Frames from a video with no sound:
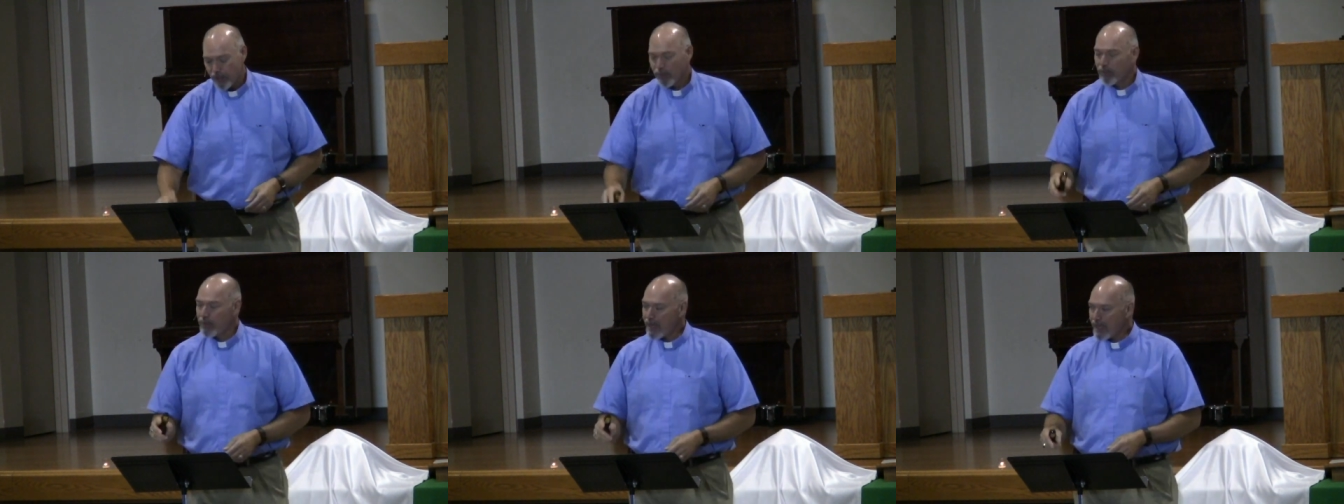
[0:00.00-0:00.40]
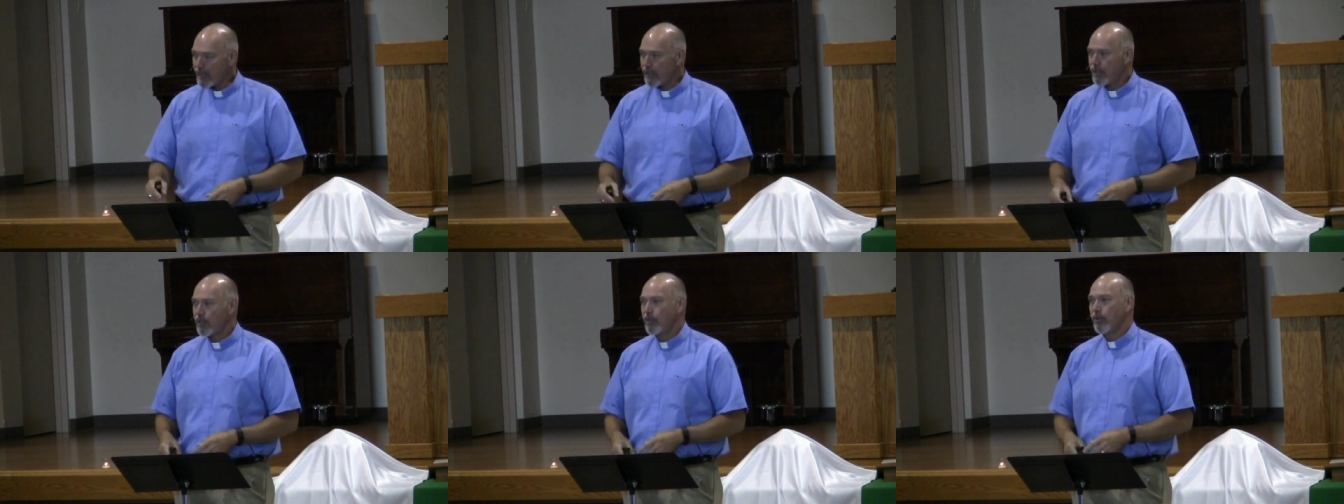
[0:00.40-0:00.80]

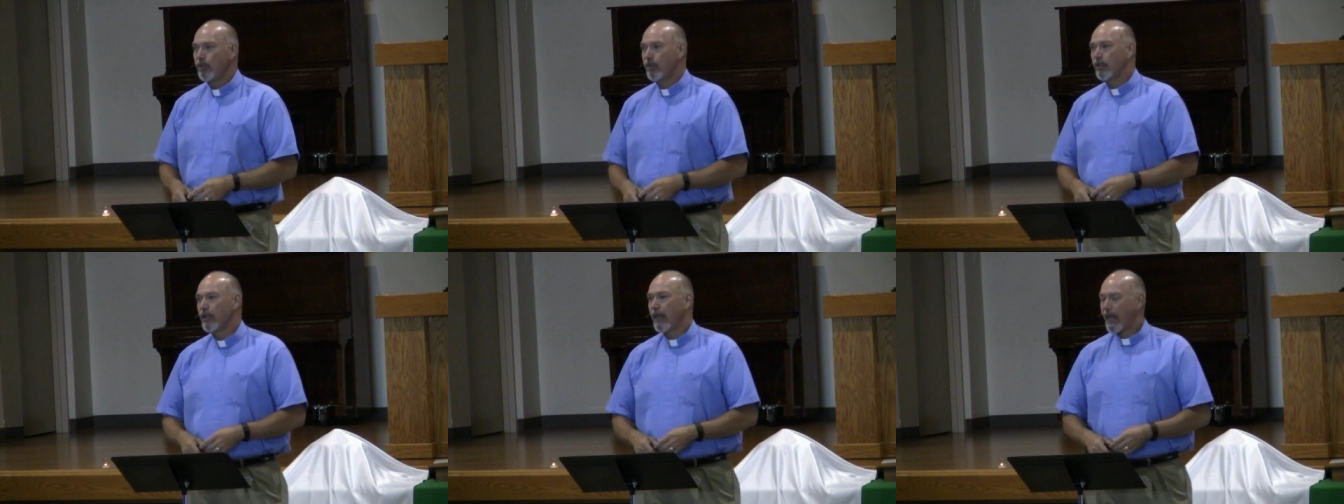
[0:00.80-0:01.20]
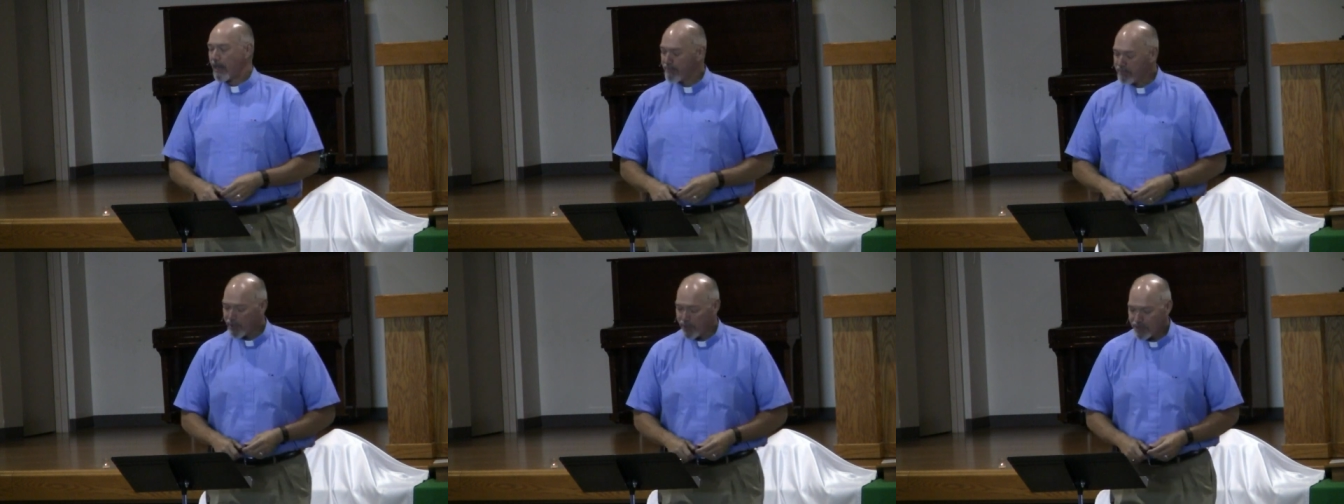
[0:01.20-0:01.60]
ridicule
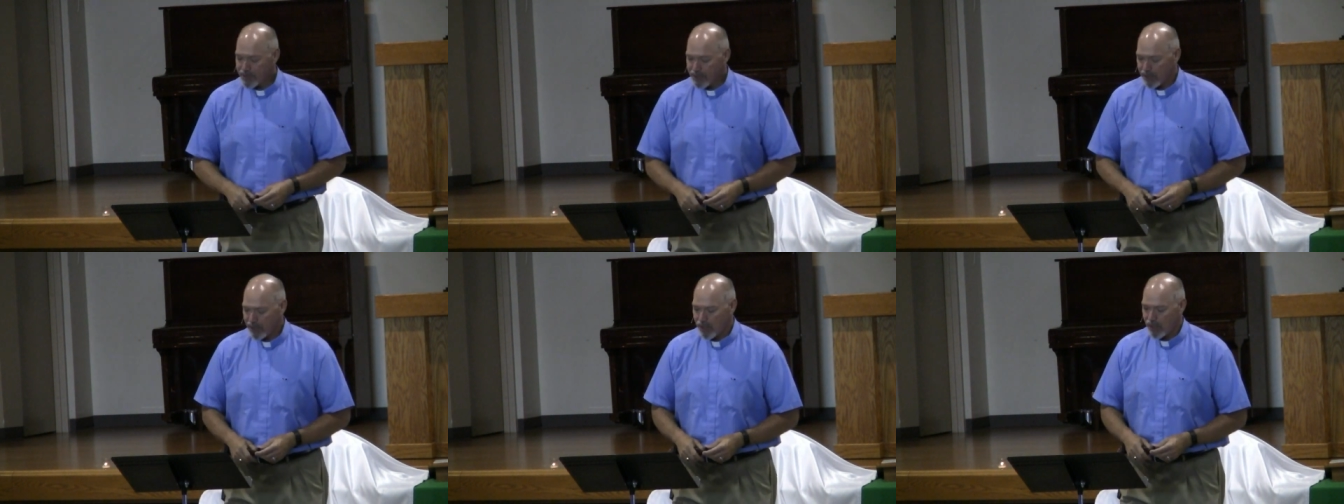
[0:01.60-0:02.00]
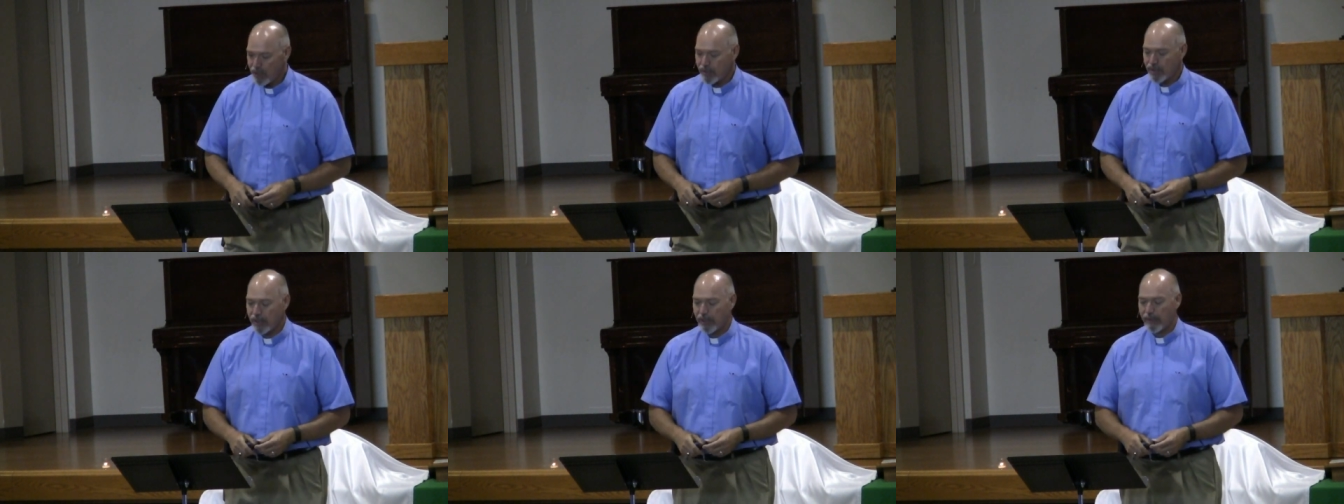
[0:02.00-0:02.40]
and
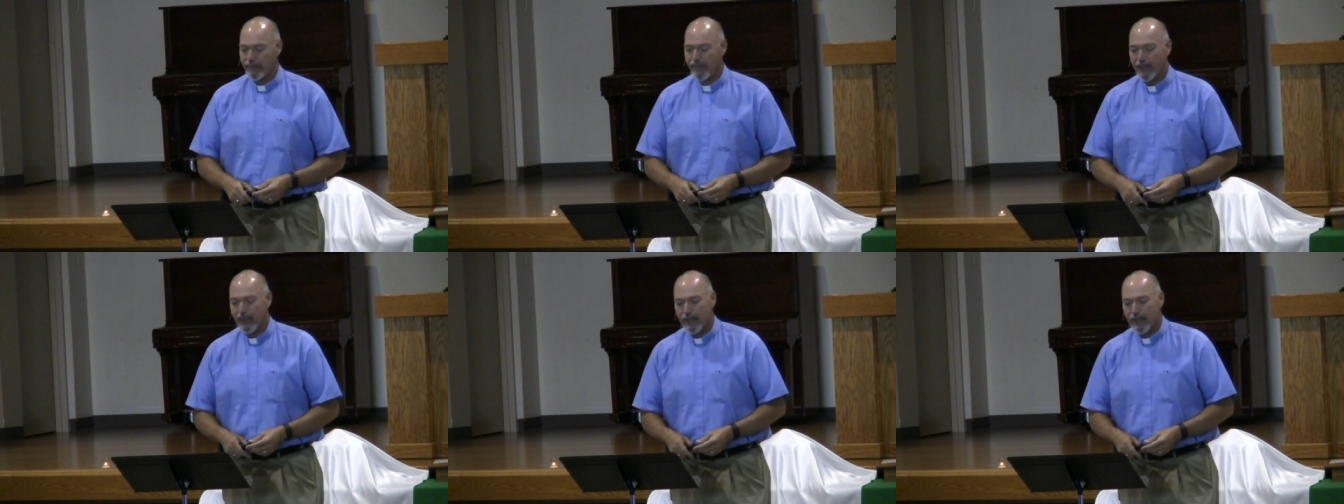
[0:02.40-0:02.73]
persecution